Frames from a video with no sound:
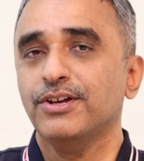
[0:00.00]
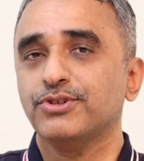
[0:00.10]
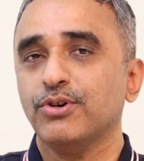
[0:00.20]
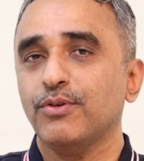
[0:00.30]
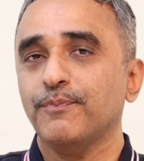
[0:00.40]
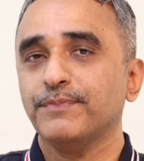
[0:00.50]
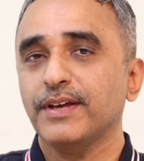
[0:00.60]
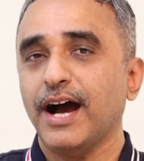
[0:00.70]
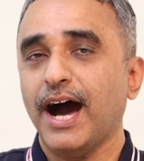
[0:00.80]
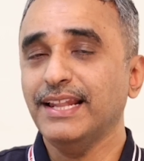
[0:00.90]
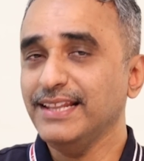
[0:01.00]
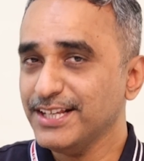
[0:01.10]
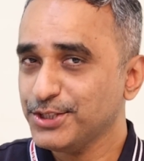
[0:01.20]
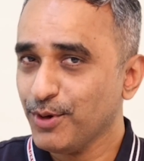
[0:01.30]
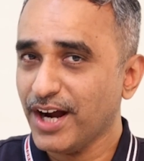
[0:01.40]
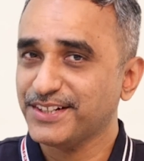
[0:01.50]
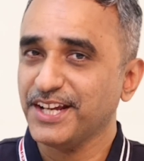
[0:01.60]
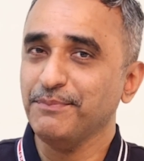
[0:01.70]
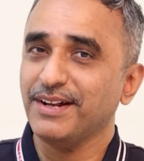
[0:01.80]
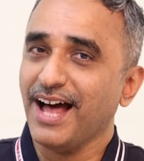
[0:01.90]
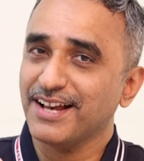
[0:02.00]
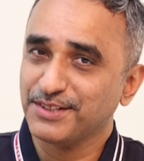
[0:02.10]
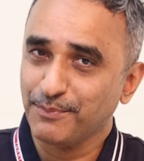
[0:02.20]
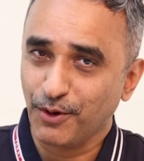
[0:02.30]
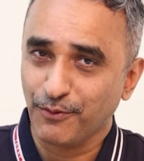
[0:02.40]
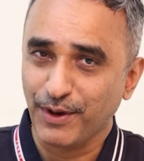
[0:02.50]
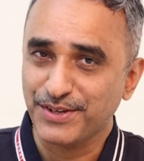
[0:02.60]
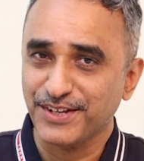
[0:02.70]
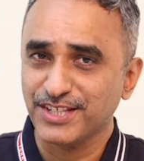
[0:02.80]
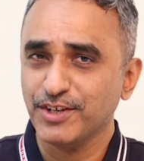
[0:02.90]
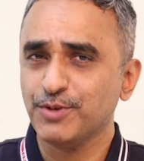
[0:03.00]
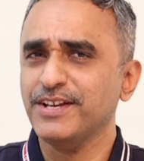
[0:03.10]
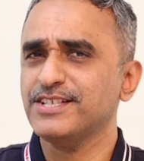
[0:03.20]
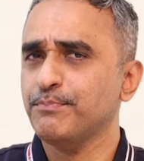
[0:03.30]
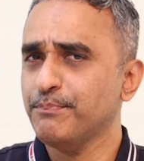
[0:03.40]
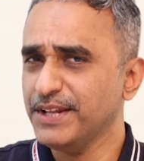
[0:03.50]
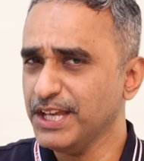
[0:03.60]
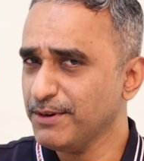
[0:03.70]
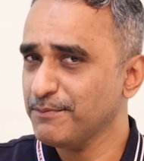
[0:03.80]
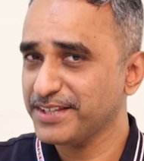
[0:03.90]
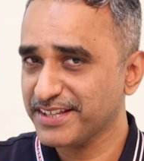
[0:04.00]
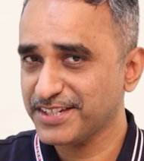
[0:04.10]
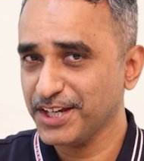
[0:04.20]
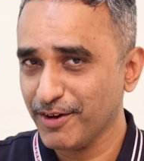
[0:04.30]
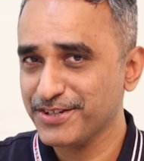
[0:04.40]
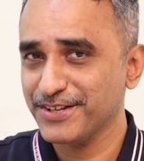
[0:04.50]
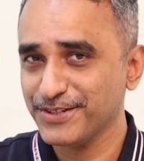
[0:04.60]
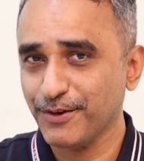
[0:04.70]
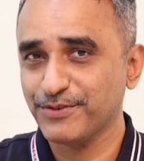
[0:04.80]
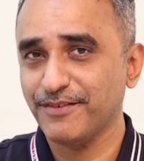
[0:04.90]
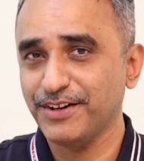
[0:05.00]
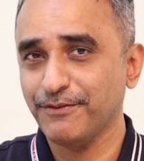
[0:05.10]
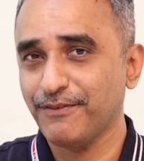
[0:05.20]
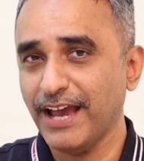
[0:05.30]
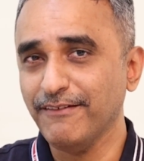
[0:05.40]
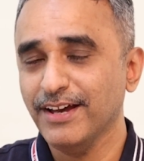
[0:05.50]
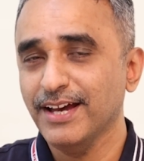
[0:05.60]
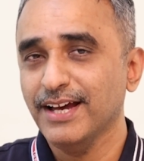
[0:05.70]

So unless you attempt large number of questions, which means minimum 60 questions out of 75,